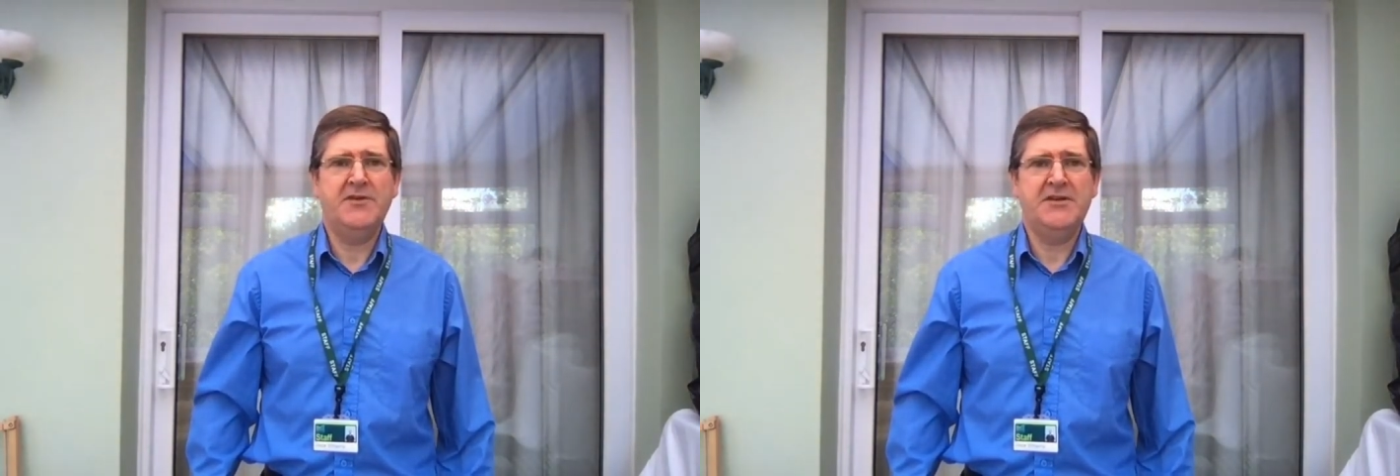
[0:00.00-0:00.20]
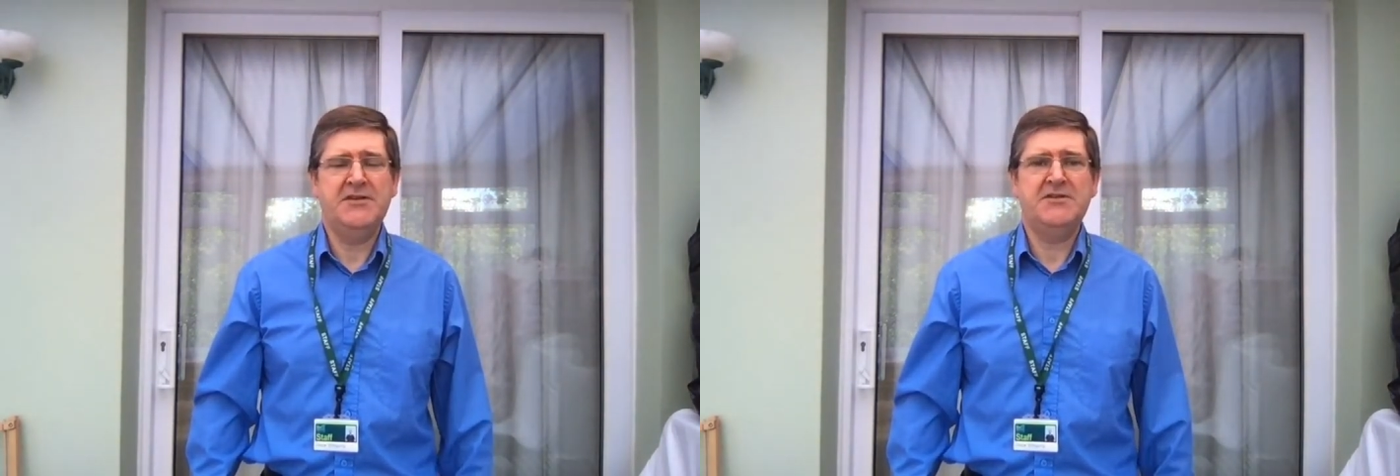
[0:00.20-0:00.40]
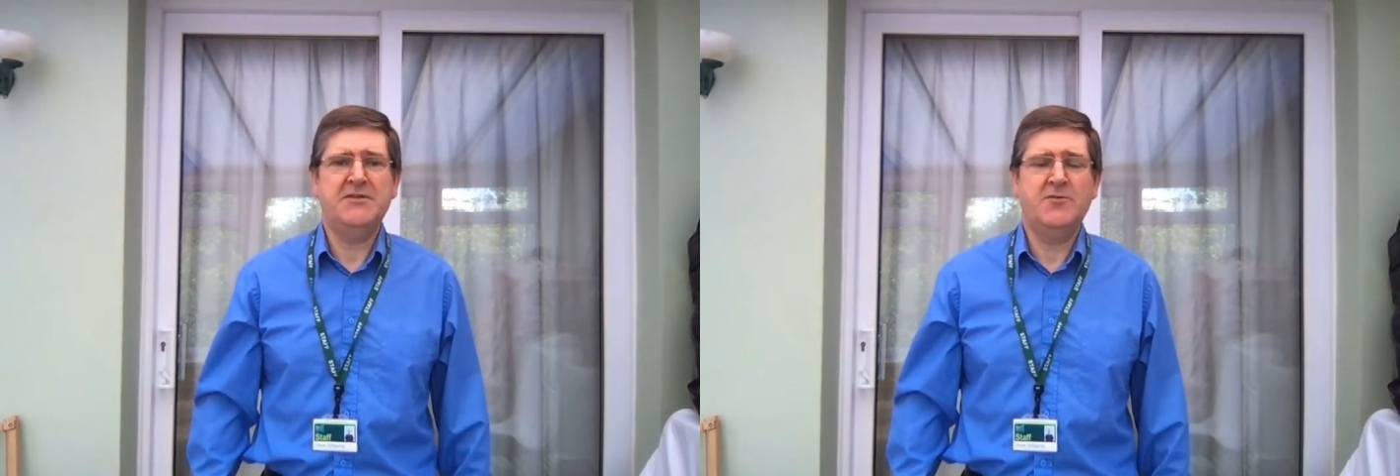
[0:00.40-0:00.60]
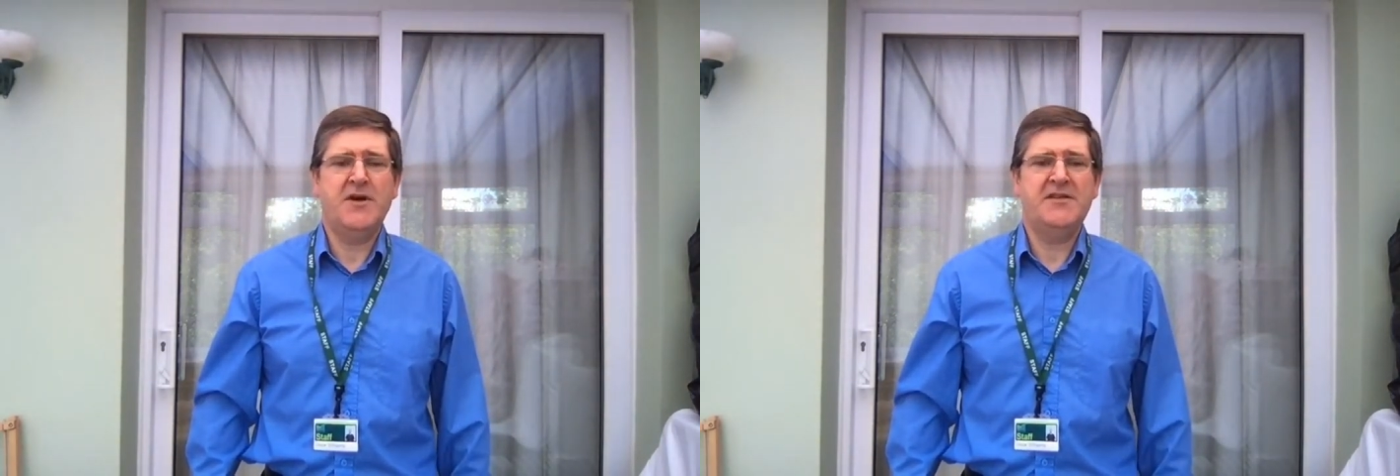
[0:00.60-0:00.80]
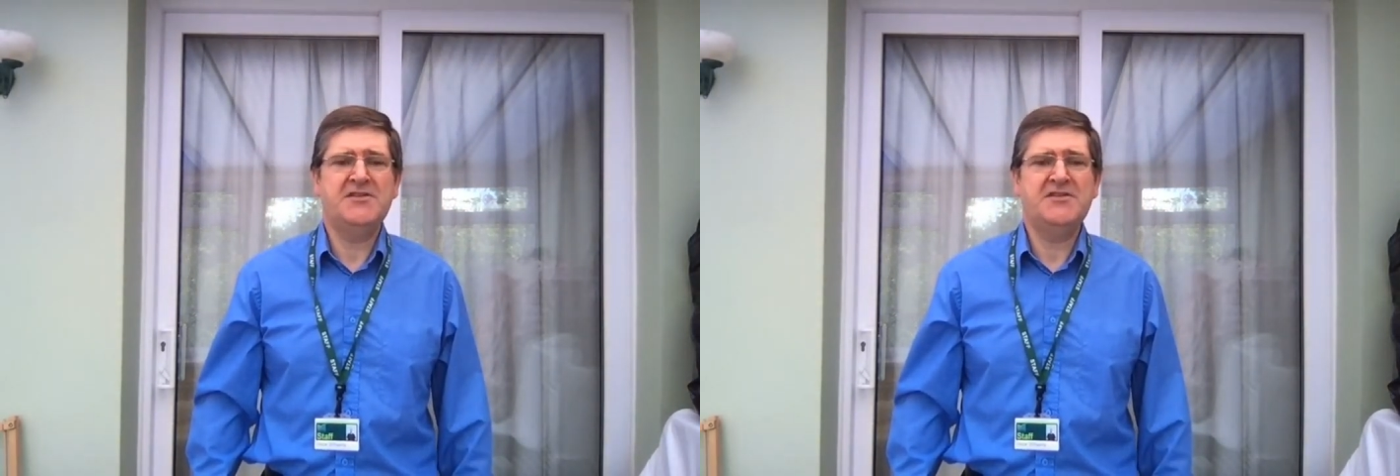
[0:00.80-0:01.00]
you need to know
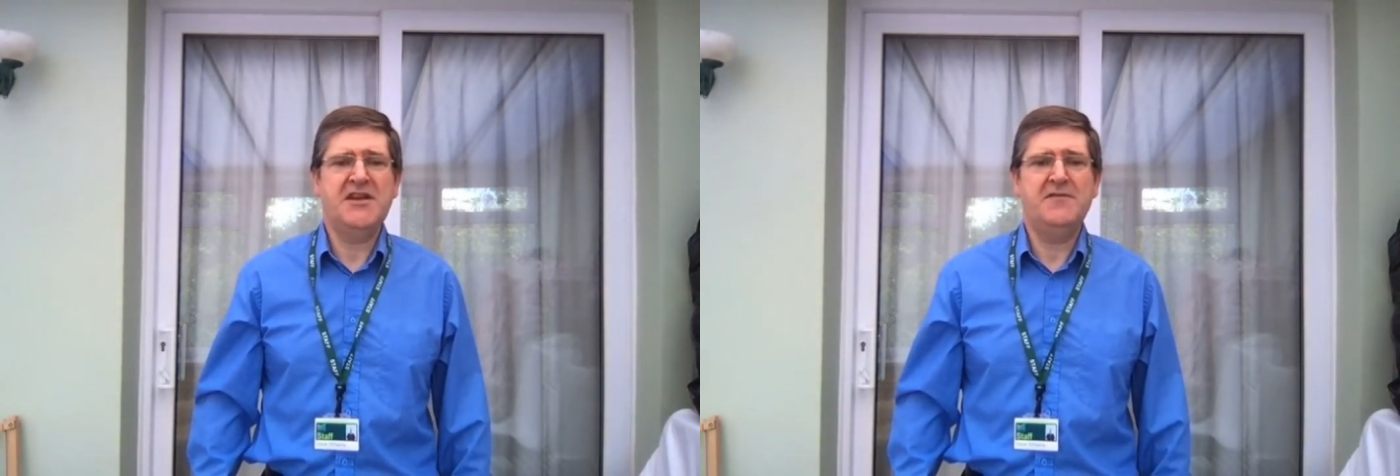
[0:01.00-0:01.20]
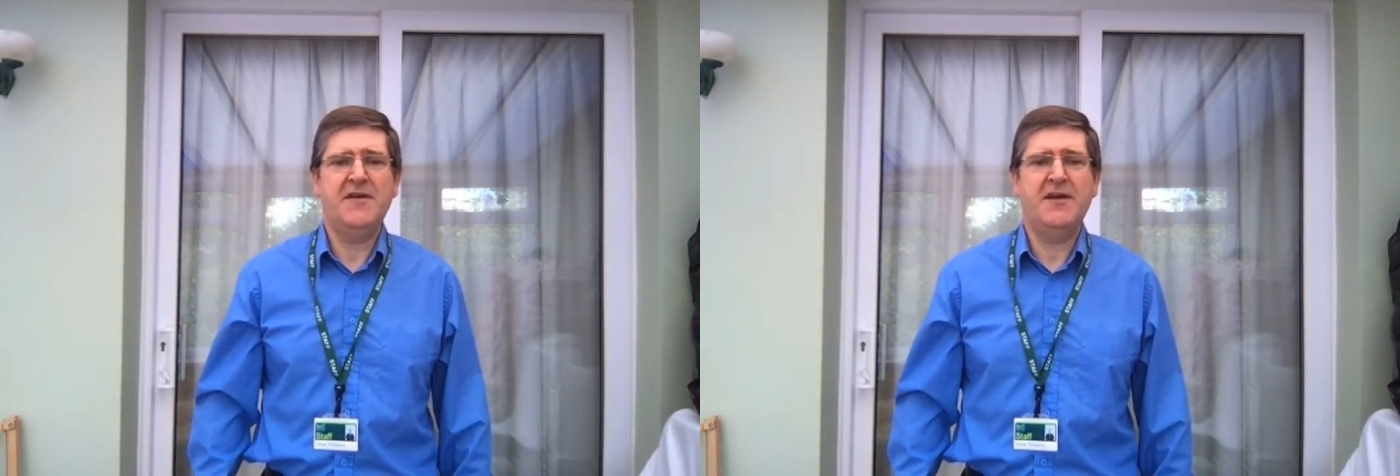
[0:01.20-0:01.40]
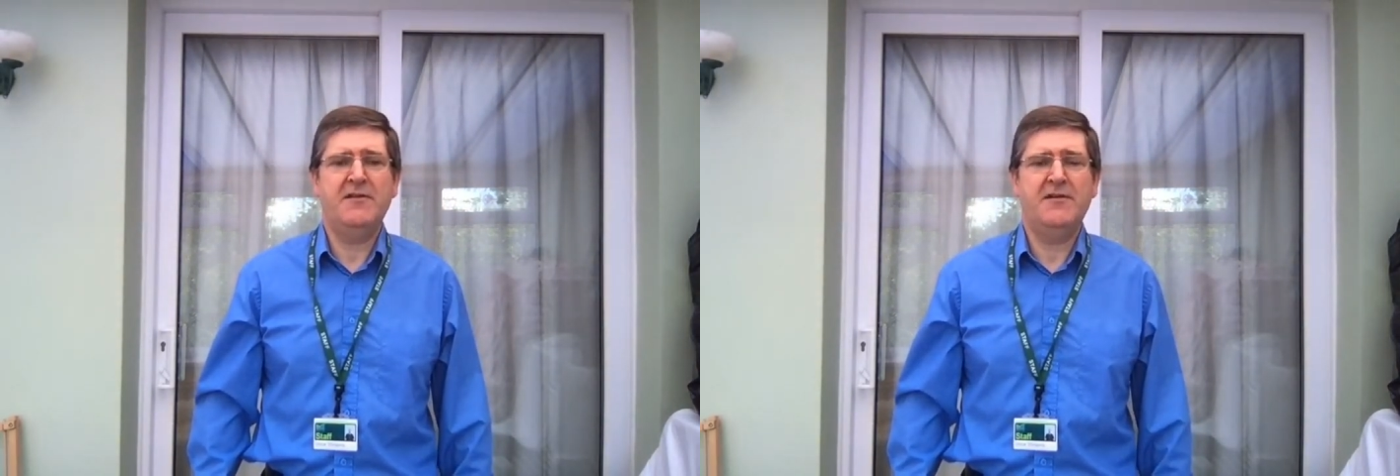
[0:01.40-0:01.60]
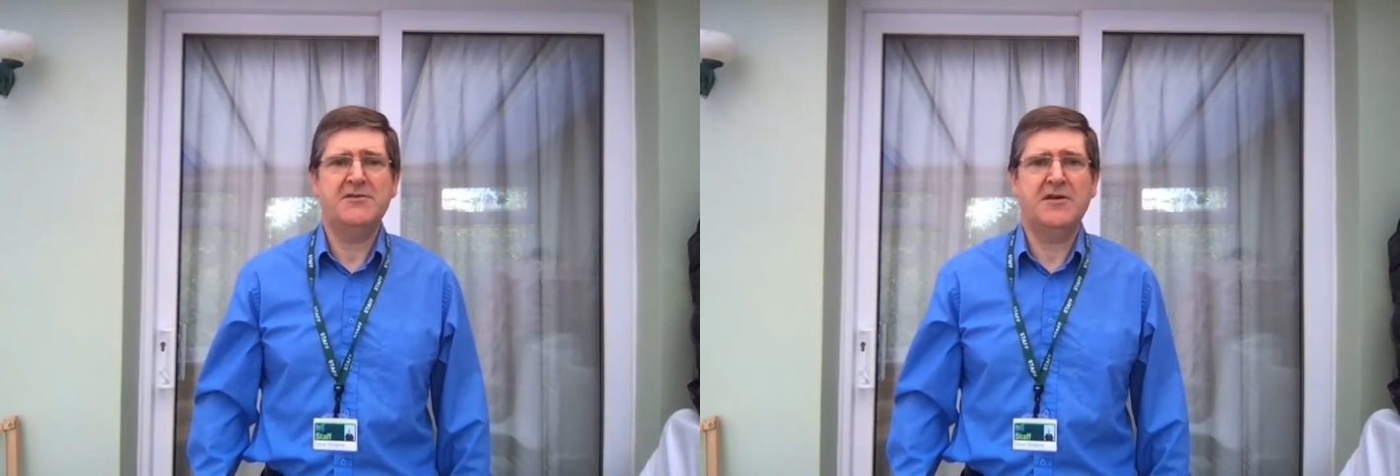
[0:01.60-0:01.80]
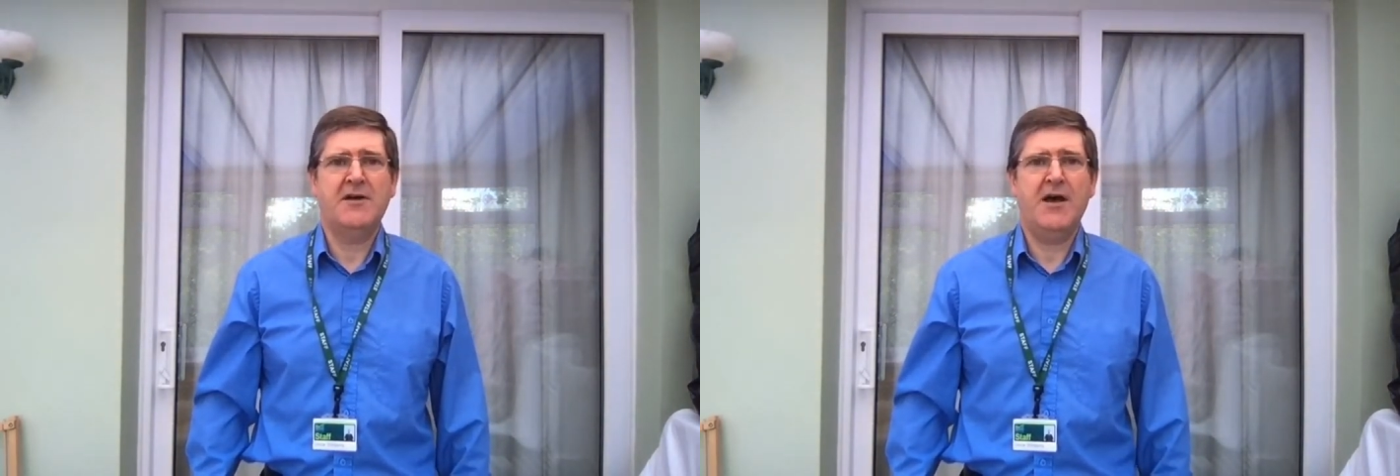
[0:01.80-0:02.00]
where the safe areas are,